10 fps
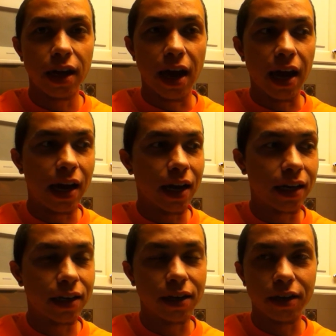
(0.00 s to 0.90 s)

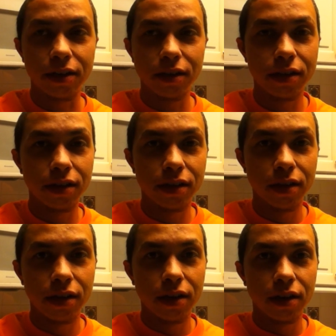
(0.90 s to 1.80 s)
And uh,
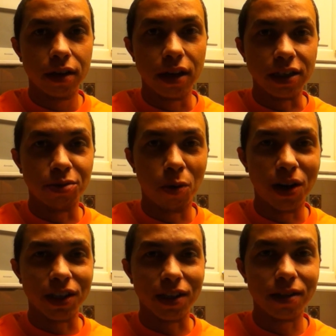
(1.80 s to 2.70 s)
thanks for
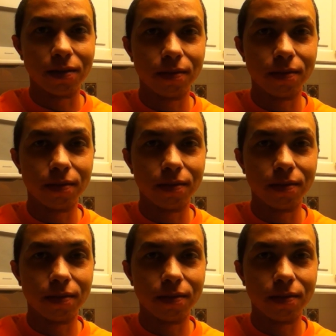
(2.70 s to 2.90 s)
watching.